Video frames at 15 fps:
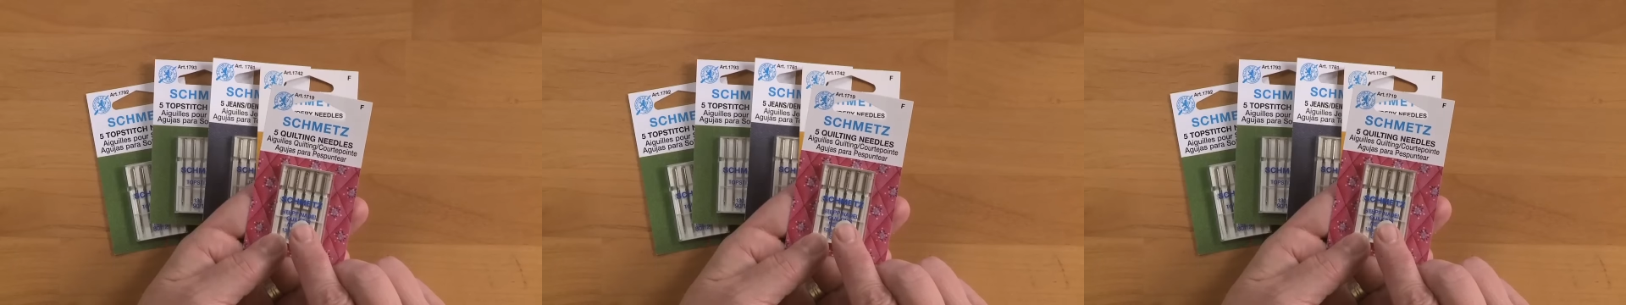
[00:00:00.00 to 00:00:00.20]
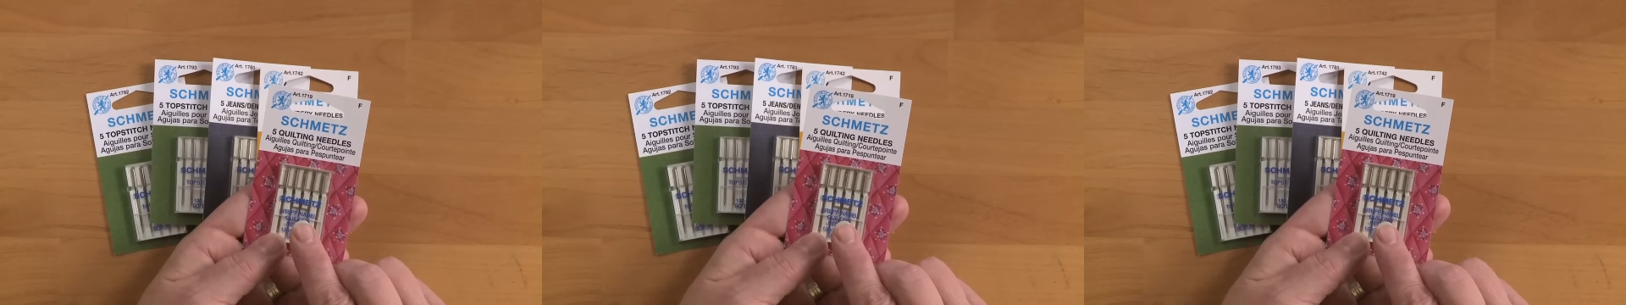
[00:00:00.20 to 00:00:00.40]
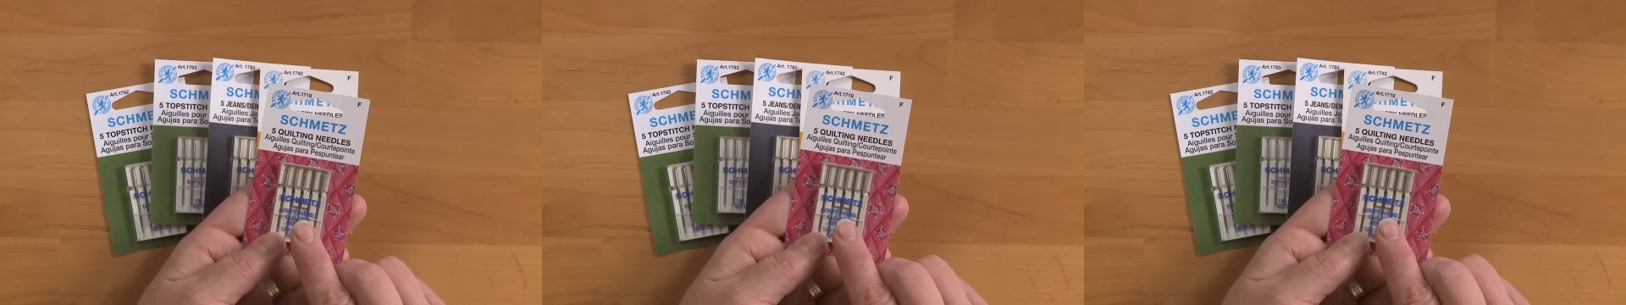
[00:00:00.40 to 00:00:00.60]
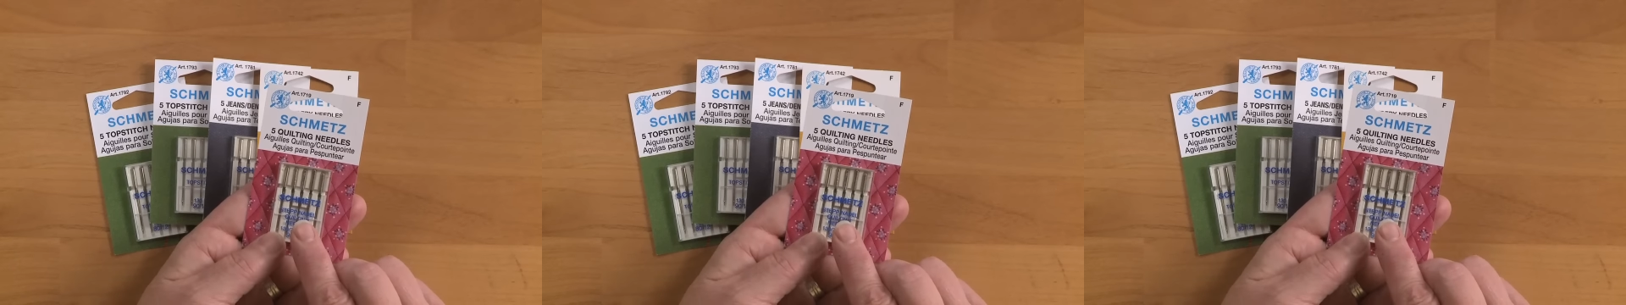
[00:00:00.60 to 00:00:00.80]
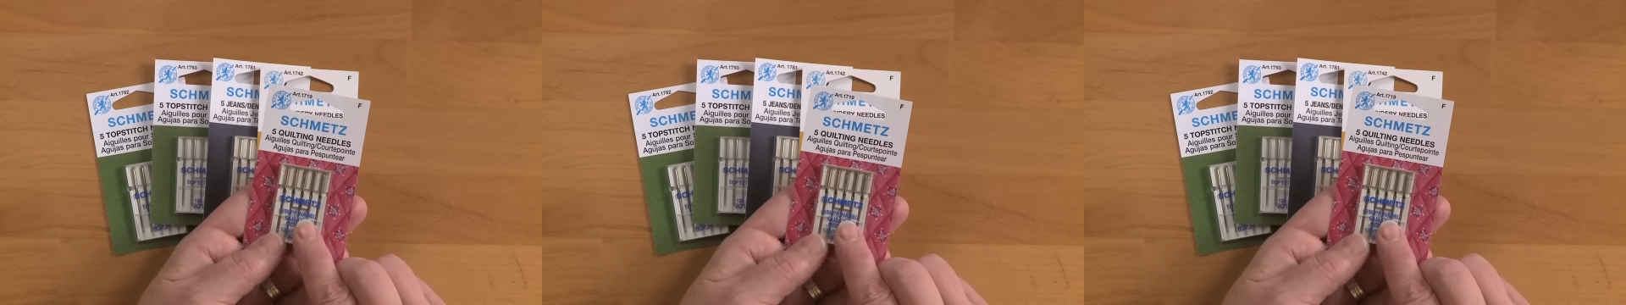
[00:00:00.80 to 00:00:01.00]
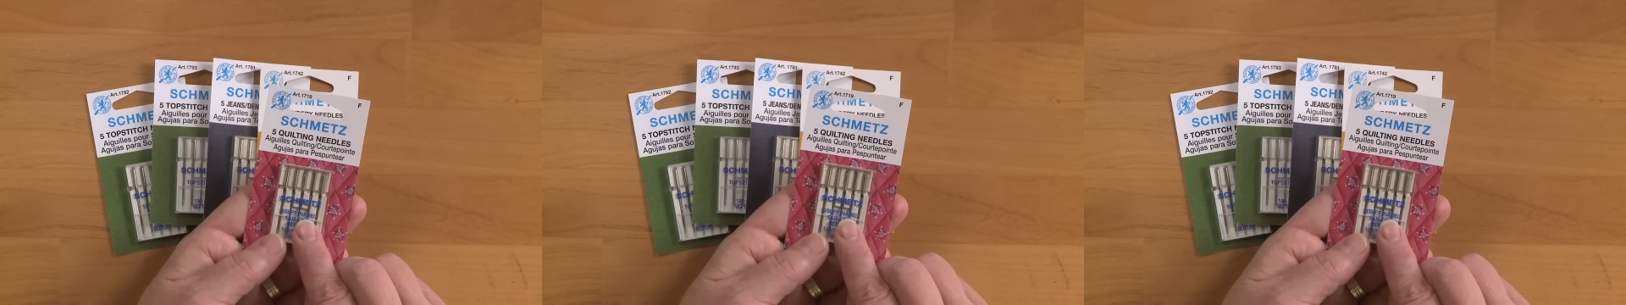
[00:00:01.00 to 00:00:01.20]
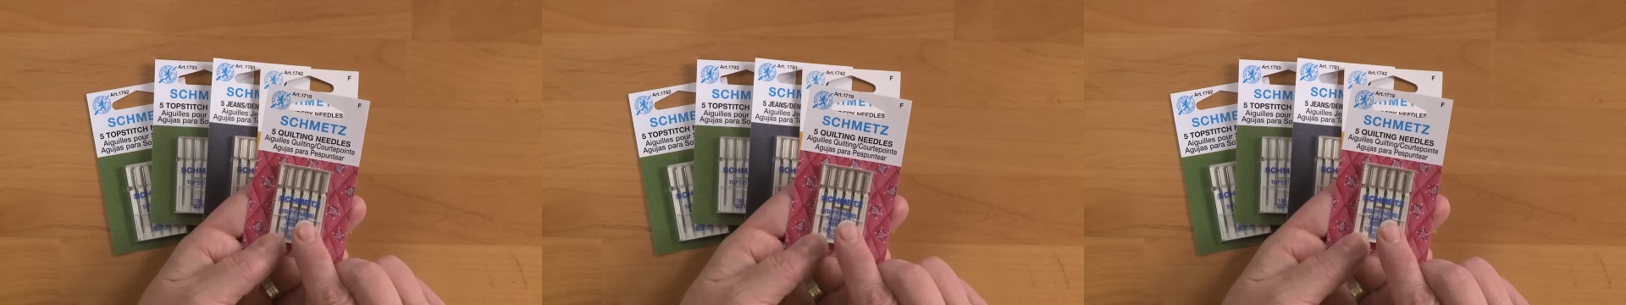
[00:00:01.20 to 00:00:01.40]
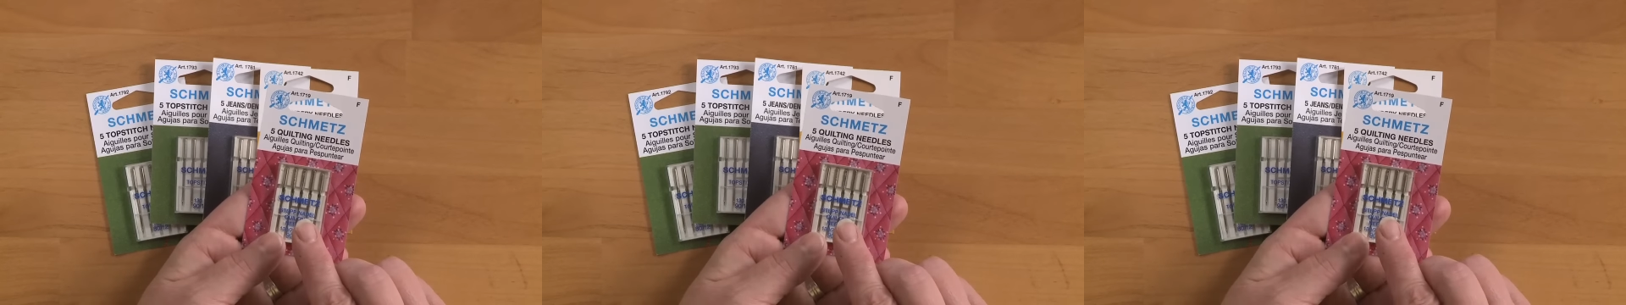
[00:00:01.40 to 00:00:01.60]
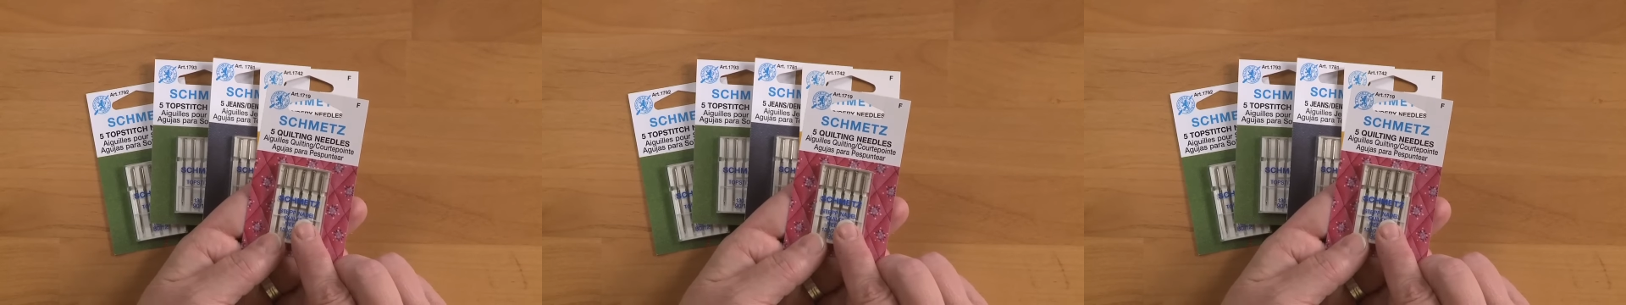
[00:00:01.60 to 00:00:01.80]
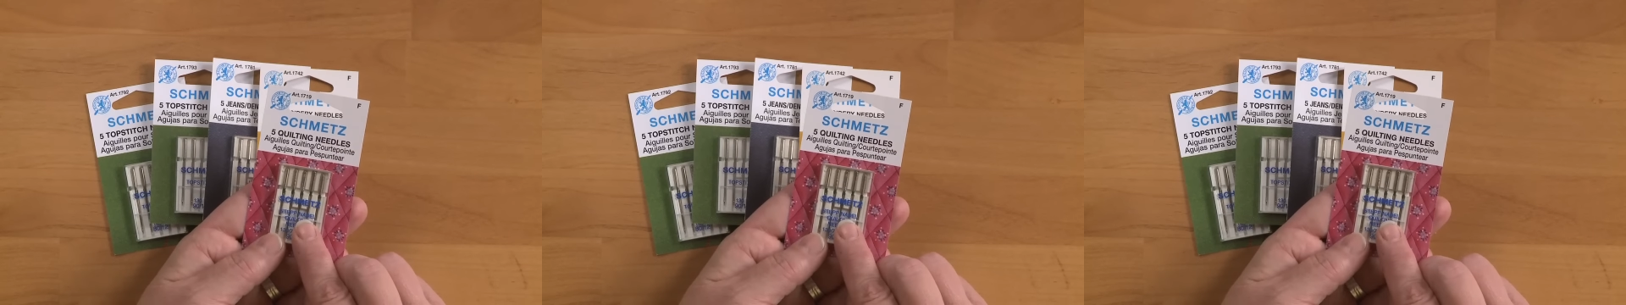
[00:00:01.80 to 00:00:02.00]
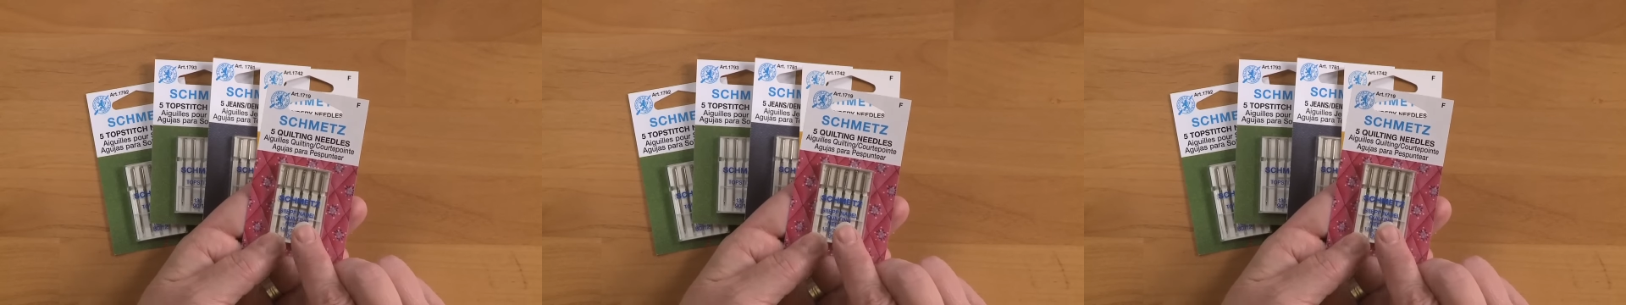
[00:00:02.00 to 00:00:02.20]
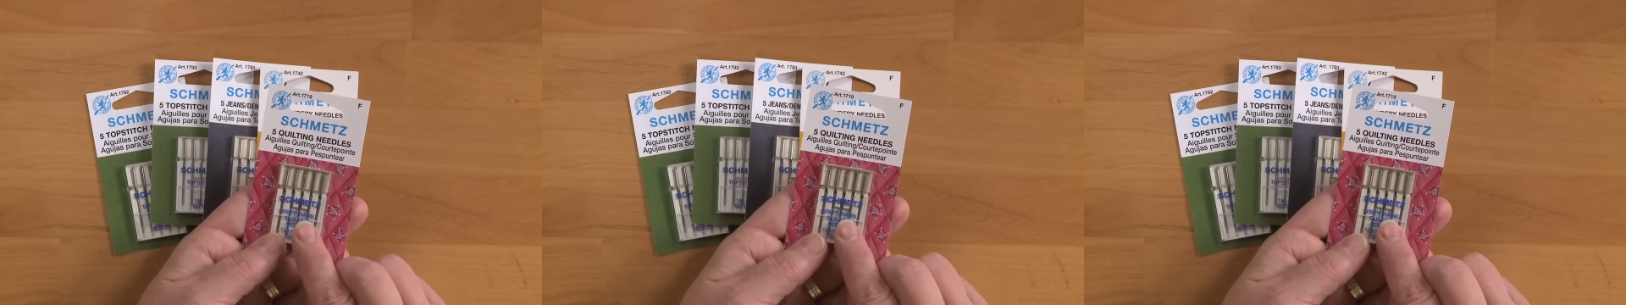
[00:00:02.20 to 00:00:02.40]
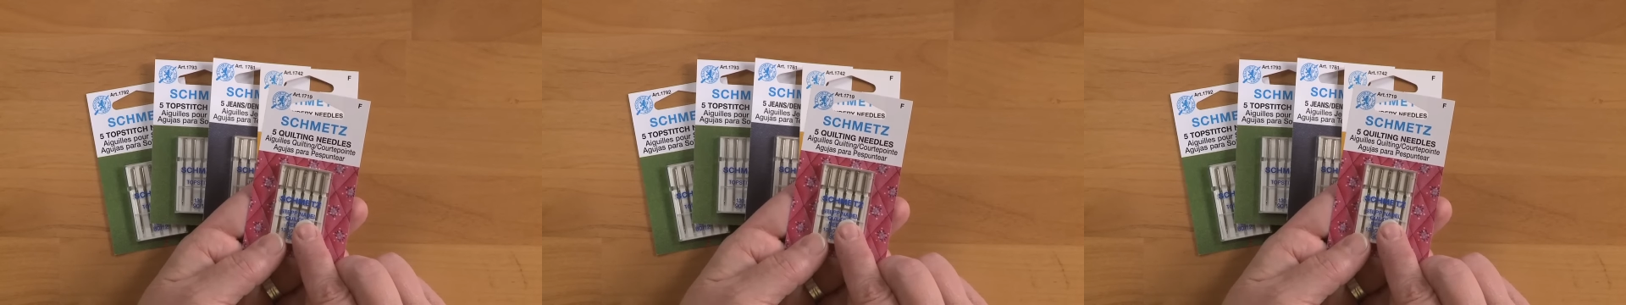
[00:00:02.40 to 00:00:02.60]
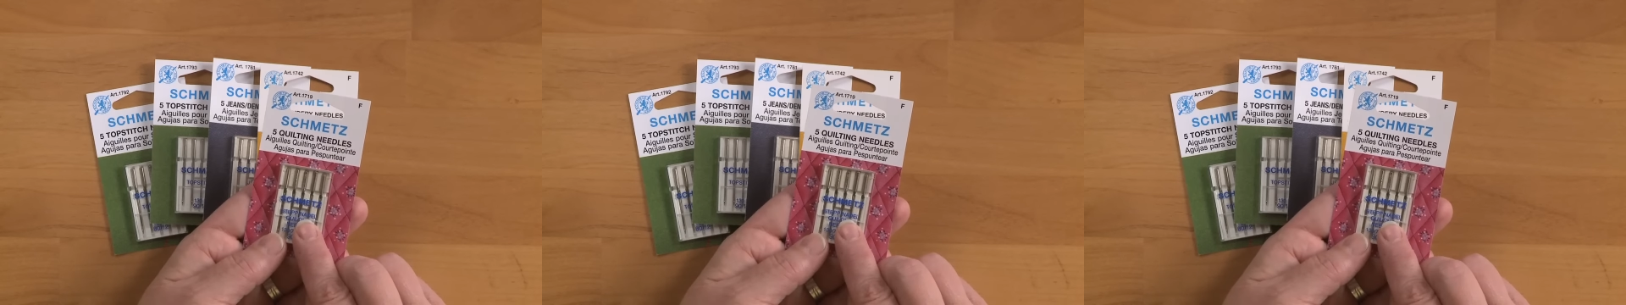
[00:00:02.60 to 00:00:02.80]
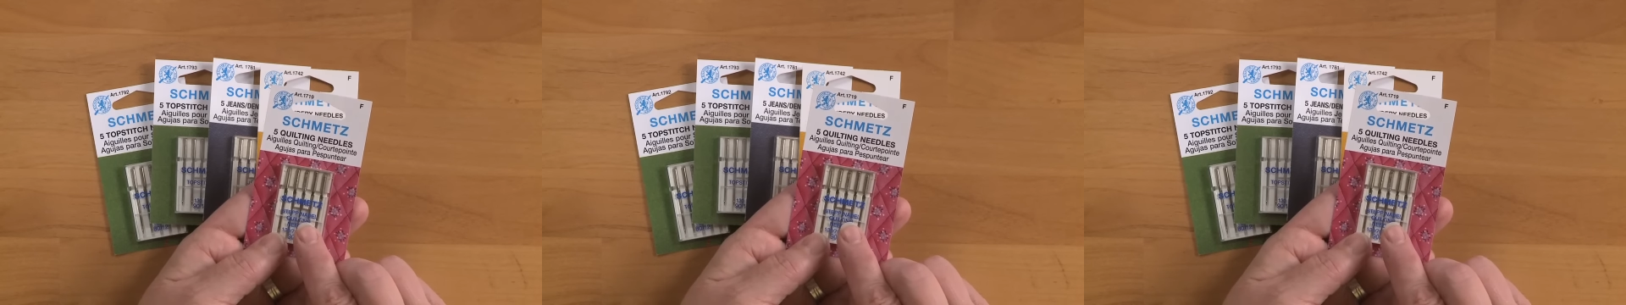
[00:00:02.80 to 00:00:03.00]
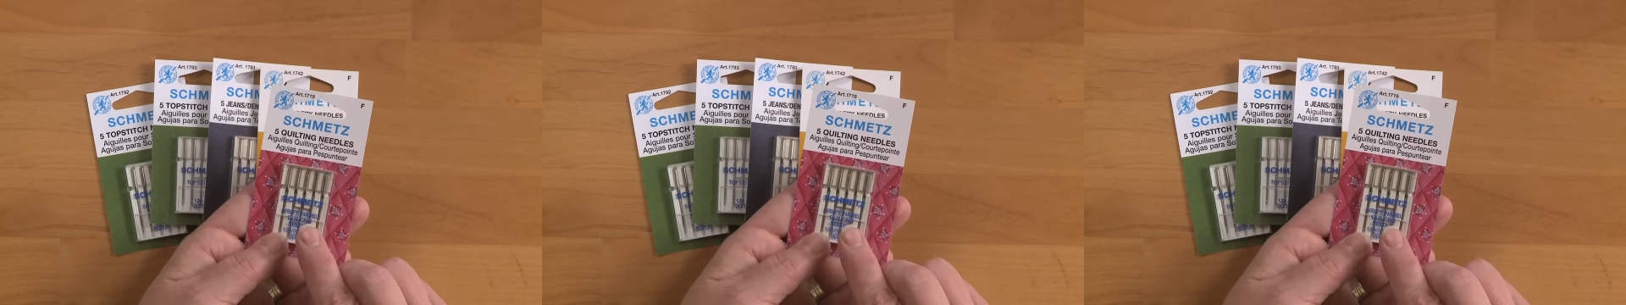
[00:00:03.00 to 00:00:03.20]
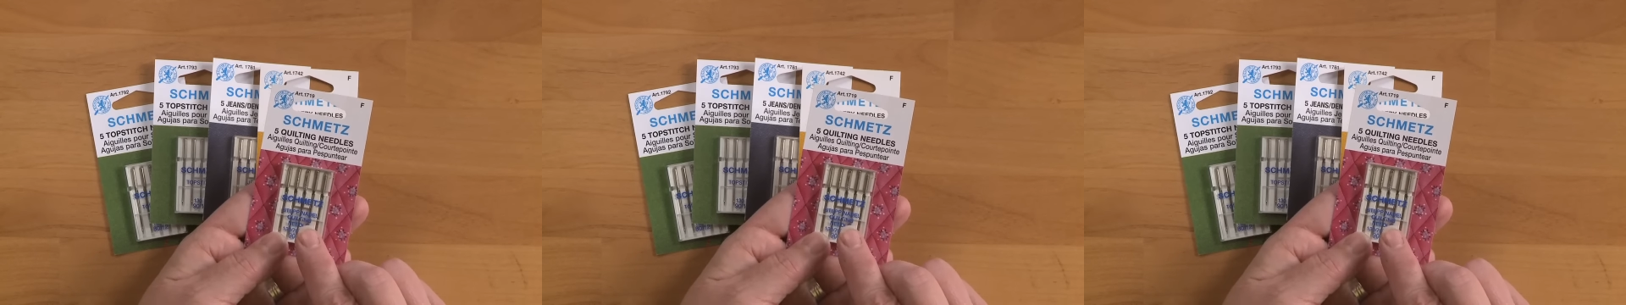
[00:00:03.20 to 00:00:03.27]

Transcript: (no speaker visible)